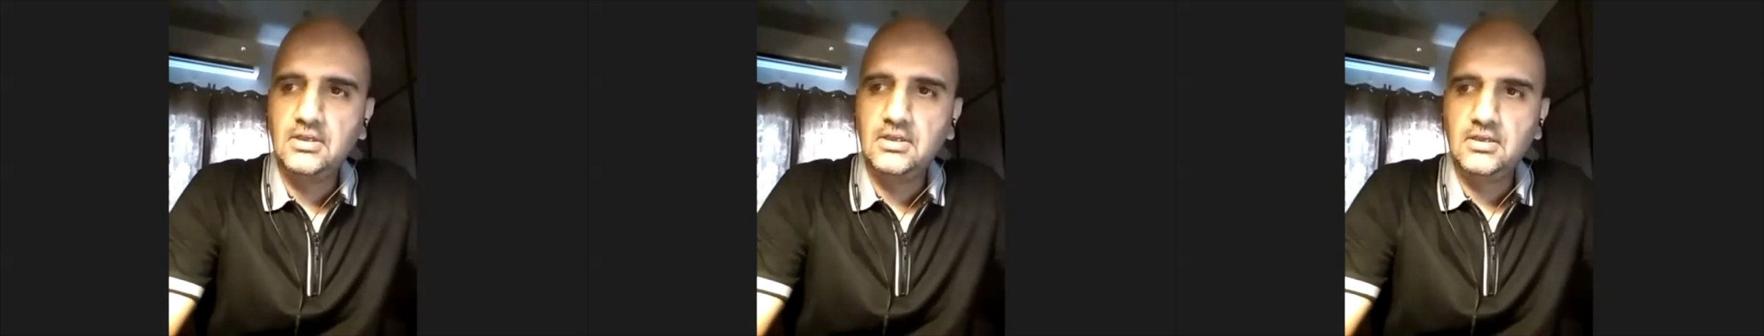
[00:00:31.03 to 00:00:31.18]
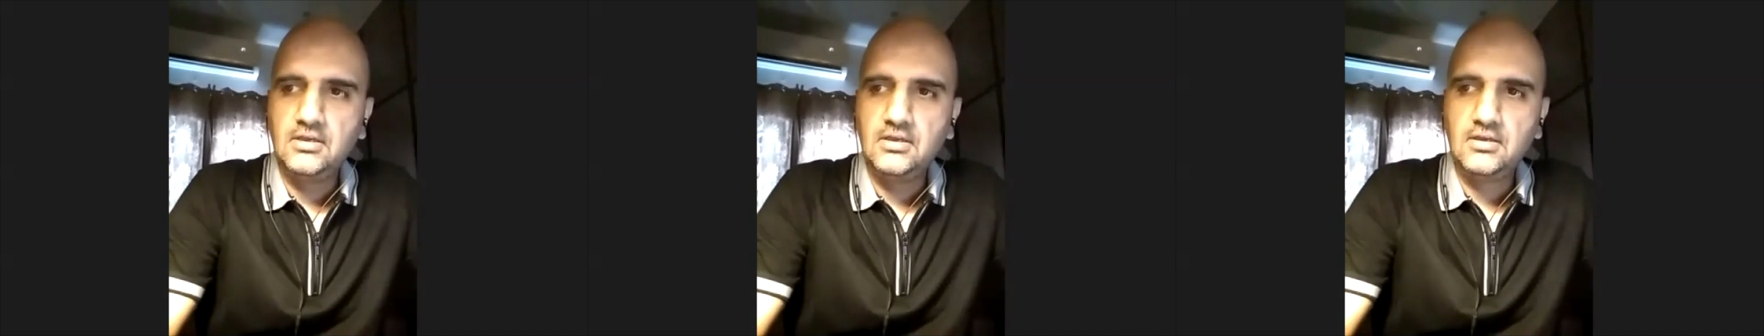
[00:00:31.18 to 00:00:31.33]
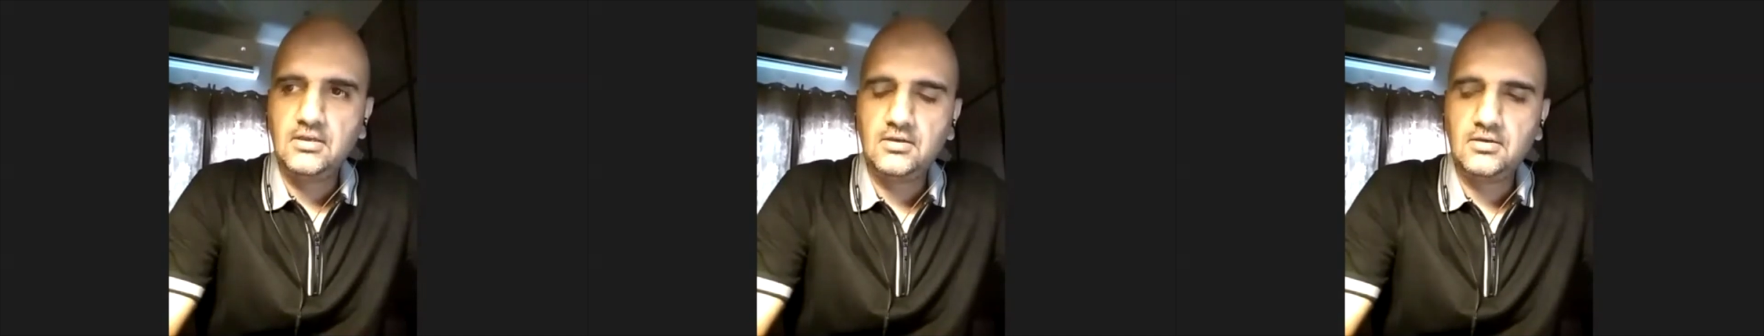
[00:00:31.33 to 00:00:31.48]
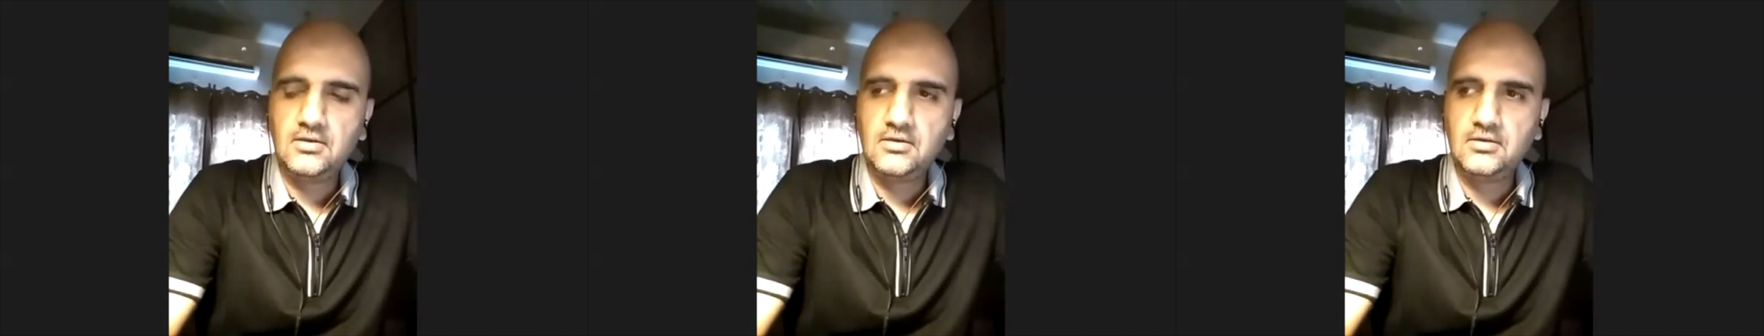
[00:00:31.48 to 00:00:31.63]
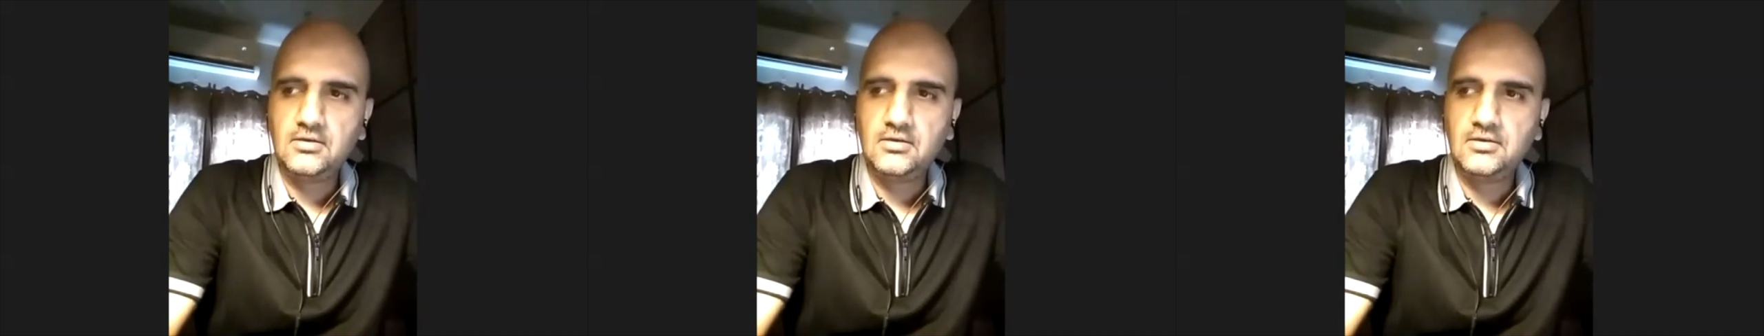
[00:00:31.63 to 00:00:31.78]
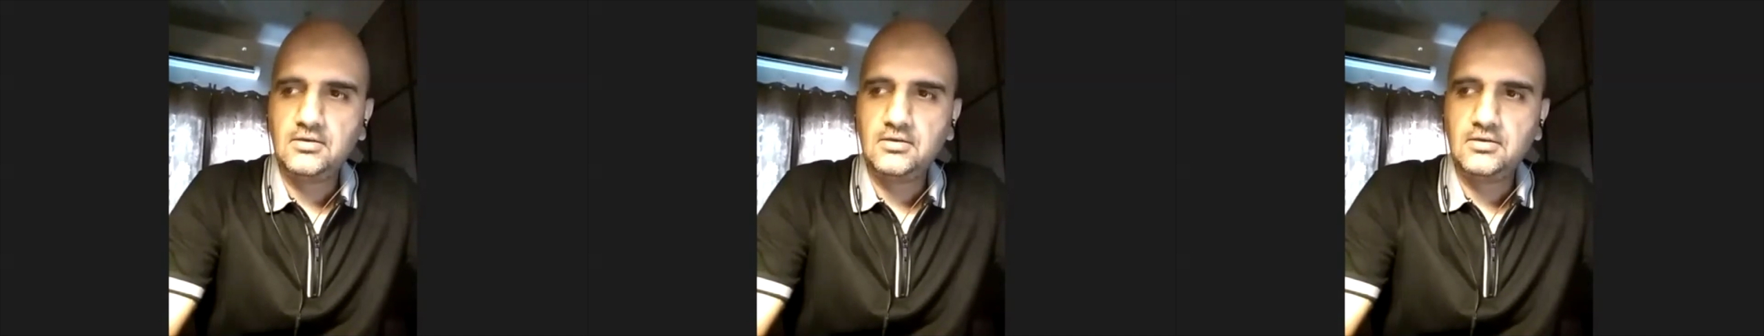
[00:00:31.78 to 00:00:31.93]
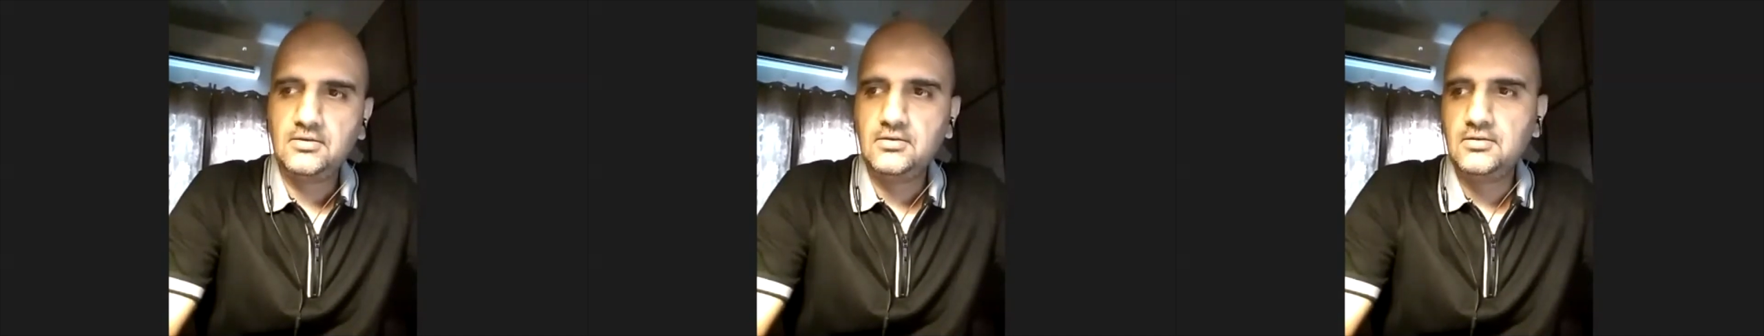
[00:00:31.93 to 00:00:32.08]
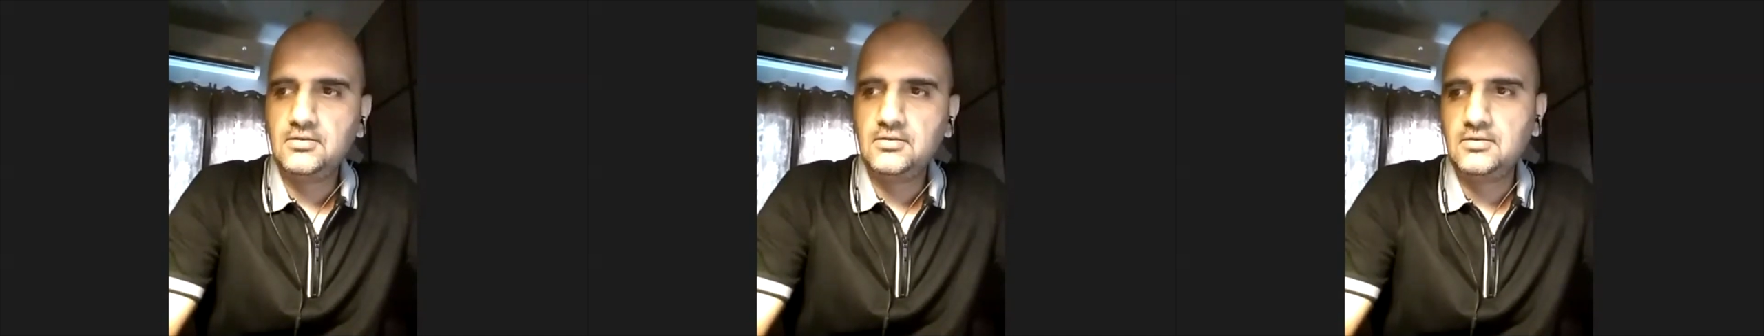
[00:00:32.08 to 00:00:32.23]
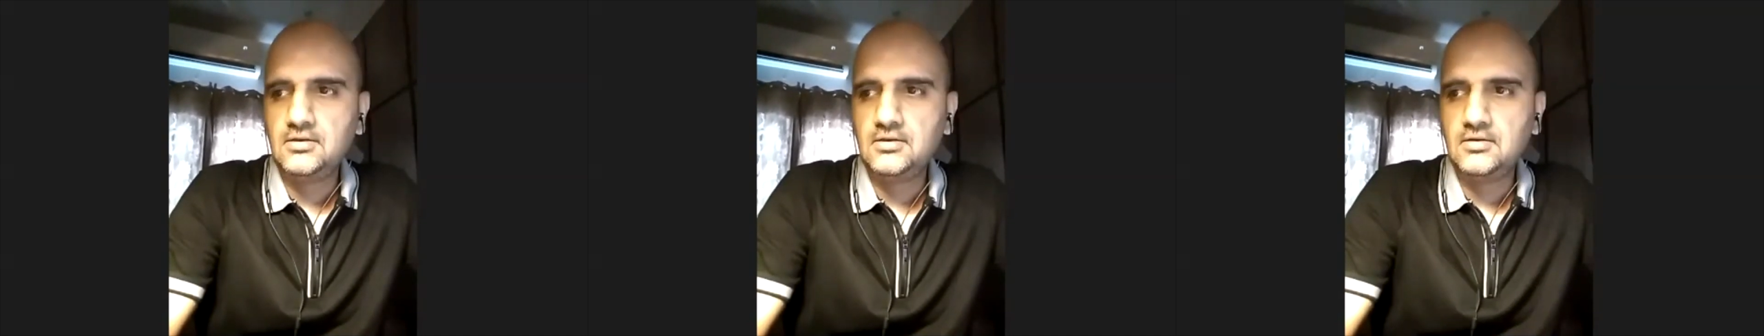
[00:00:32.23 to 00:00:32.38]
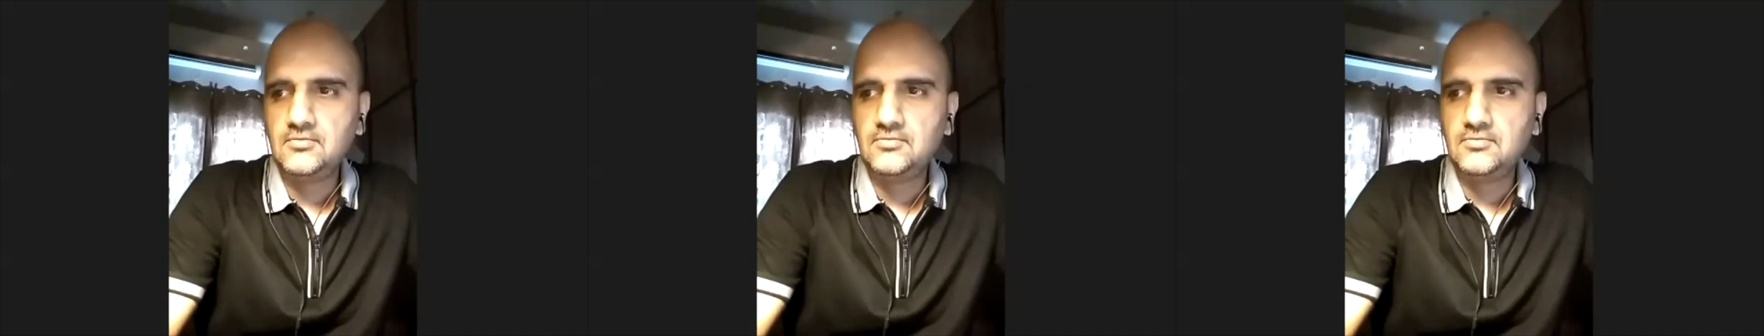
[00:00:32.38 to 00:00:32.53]
I
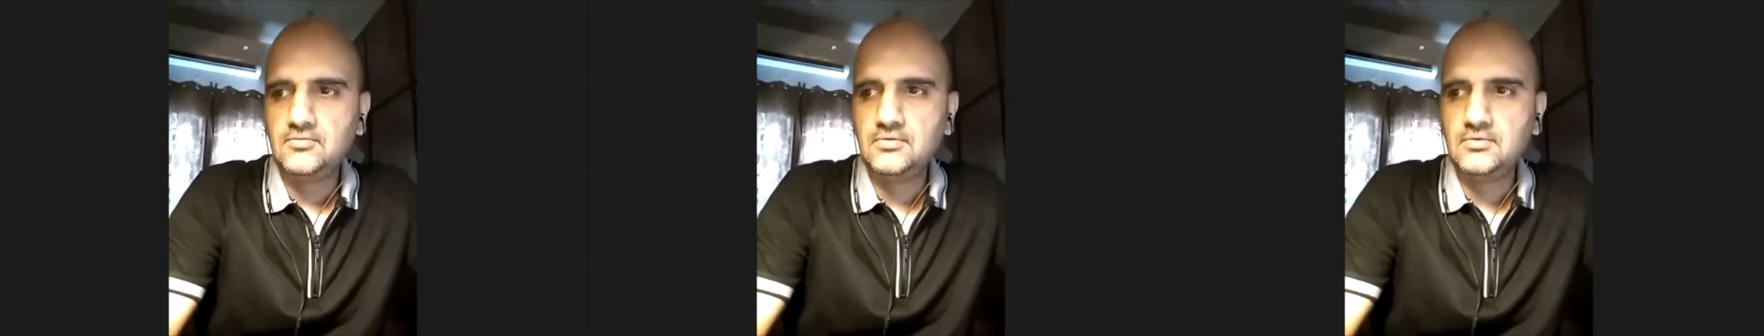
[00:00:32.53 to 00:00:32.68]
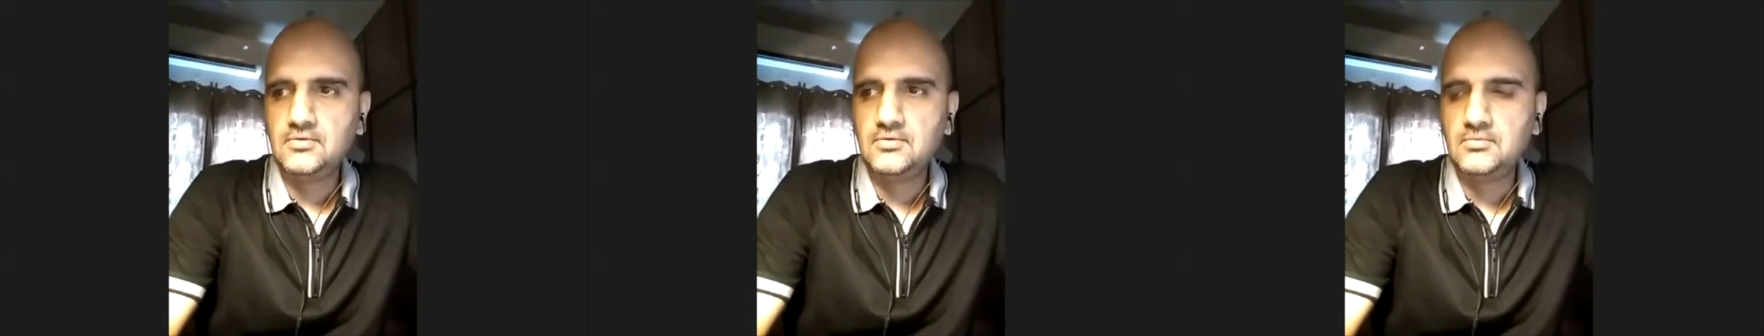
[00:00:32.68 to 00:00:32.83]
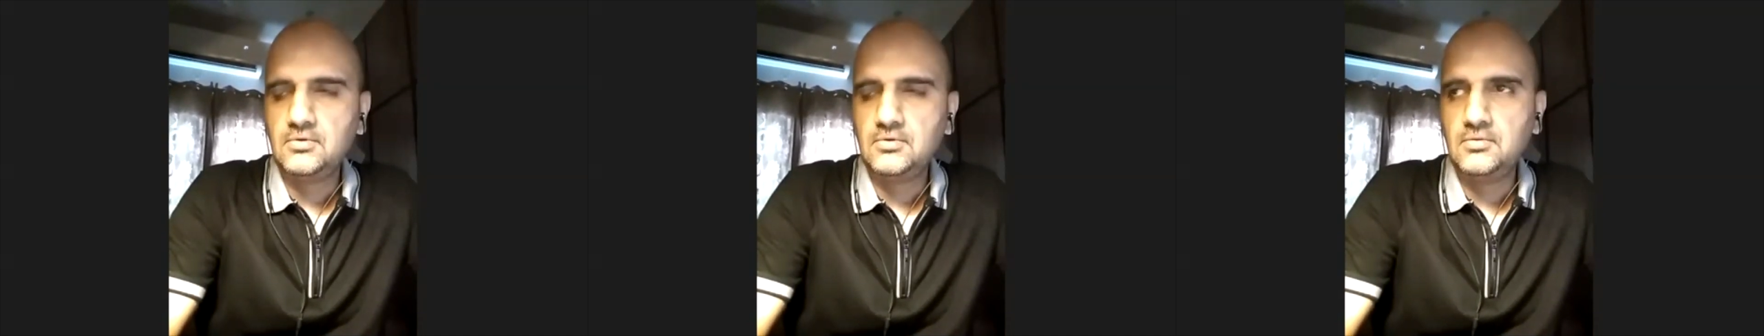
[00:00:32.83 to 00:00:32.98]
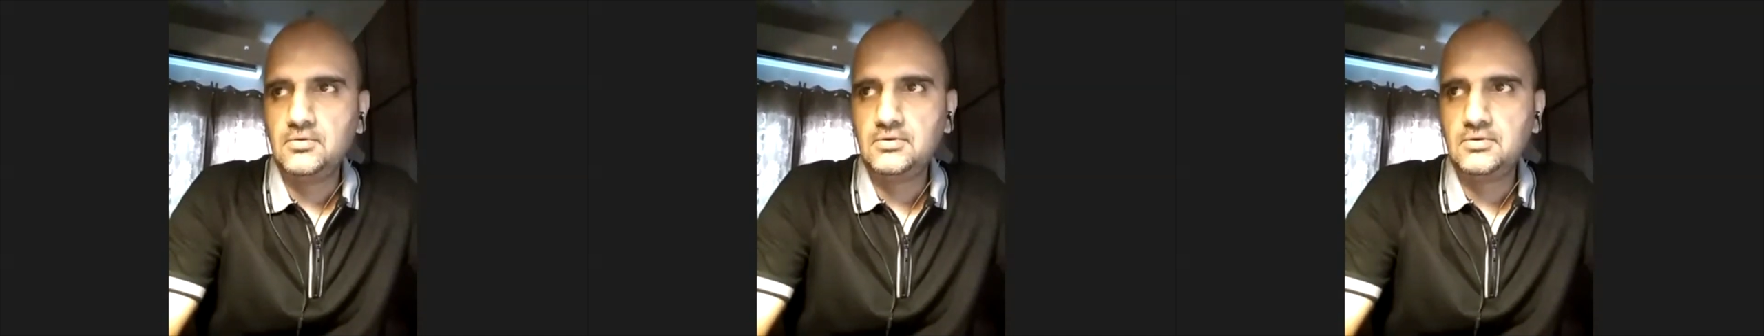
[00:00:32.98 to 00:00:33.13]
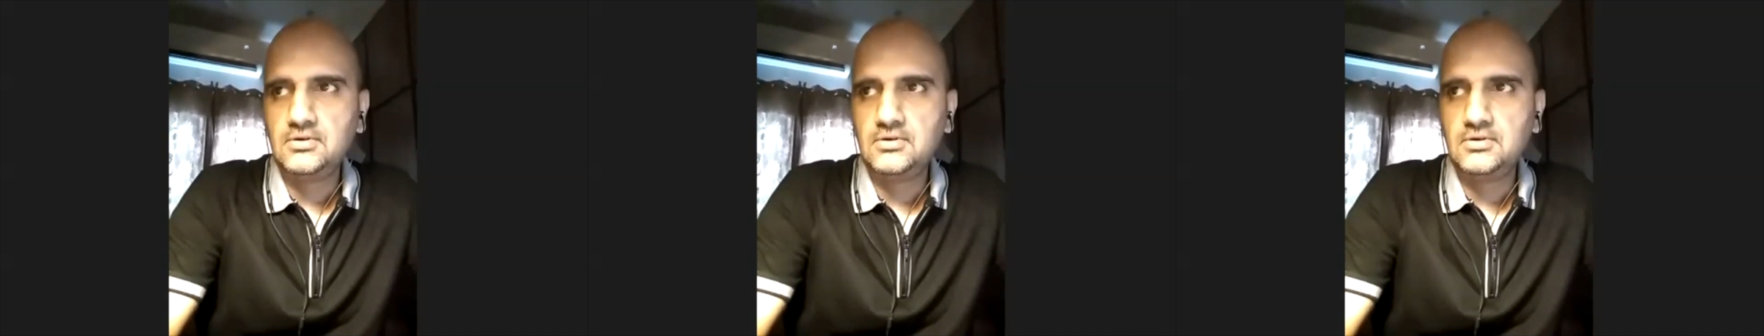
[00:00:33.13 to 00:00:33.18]
have about